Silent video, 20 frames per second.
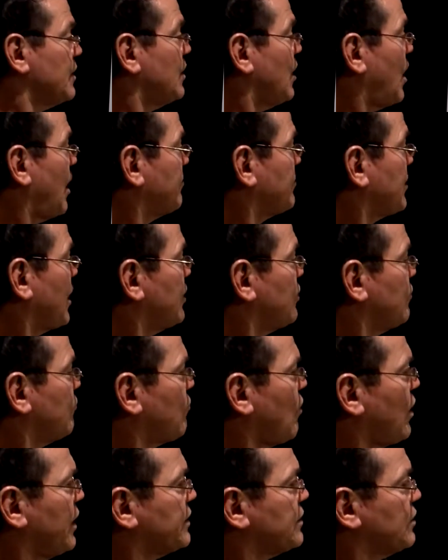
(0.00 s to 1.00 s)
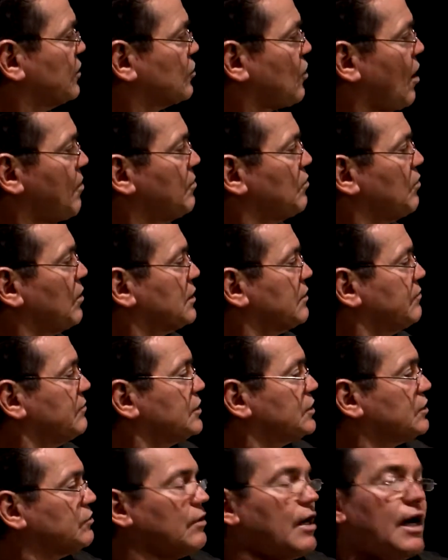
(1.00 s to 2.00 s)
I'm going to write Commonwealth of
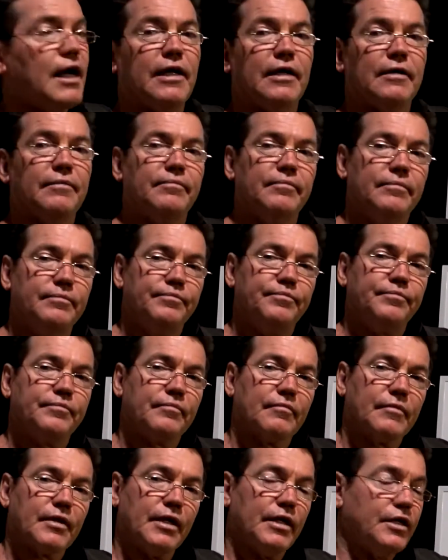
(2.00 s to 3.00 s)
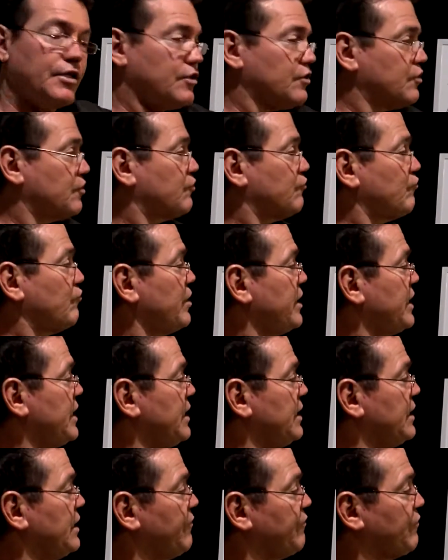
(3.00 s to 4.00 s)
Australia into
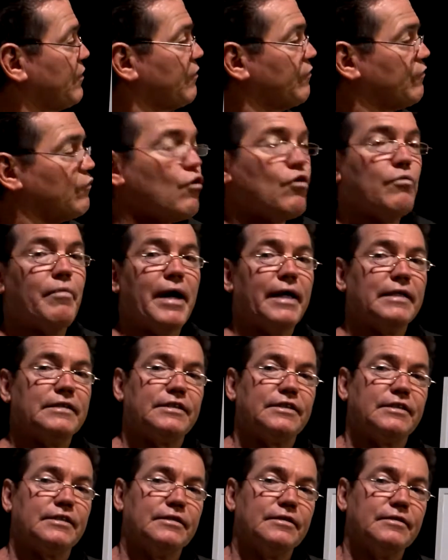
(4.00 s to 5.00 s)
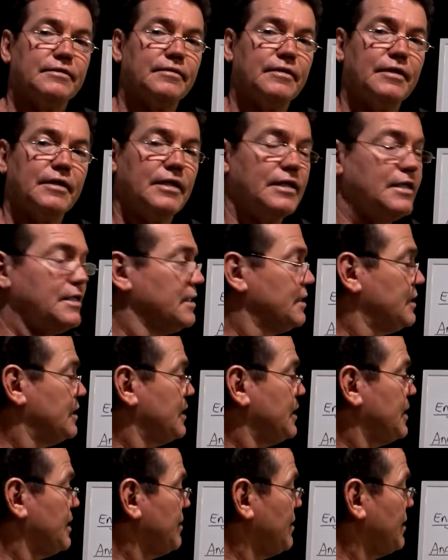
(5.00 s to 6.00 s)
3 different formats,
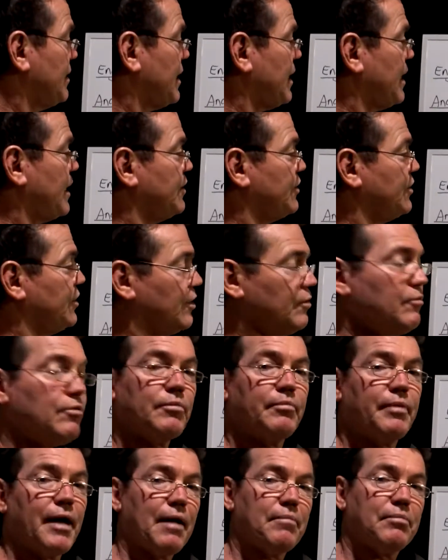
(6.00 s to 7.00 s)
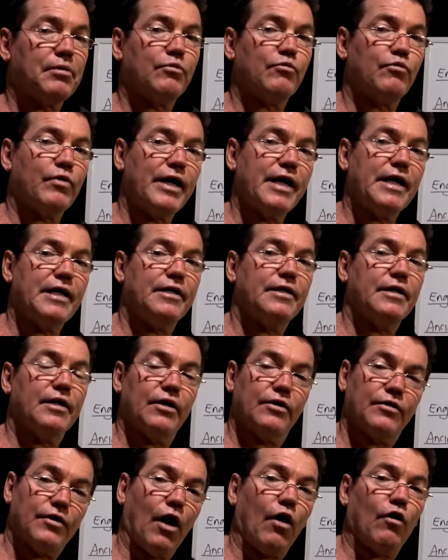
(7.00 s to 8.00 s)
and you will be able to read
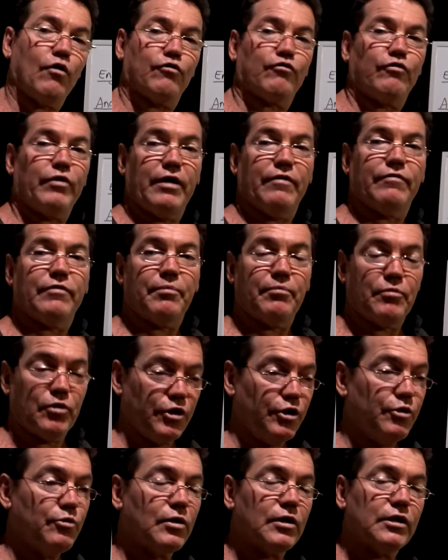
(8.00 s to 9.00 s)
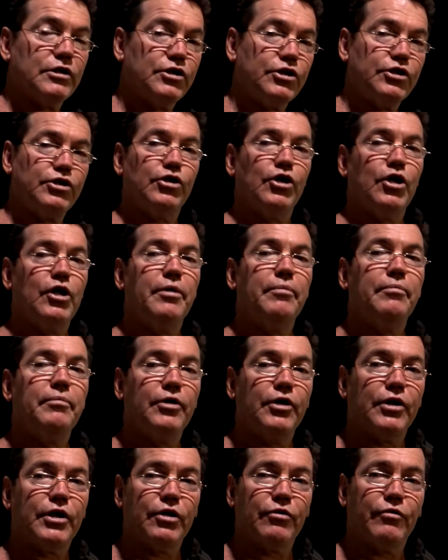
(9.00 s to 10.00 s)
the whole 3 of them, or you will assume
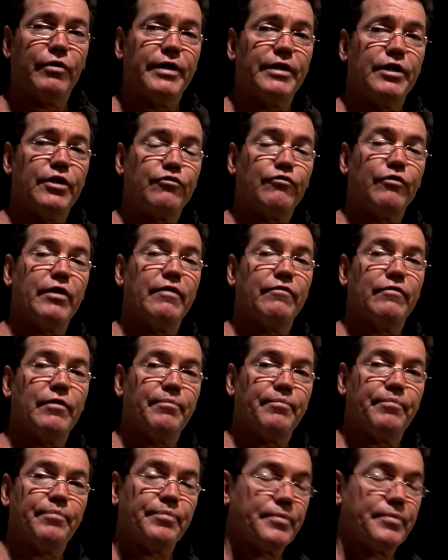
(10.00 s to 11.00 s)
you can read the 3 of them.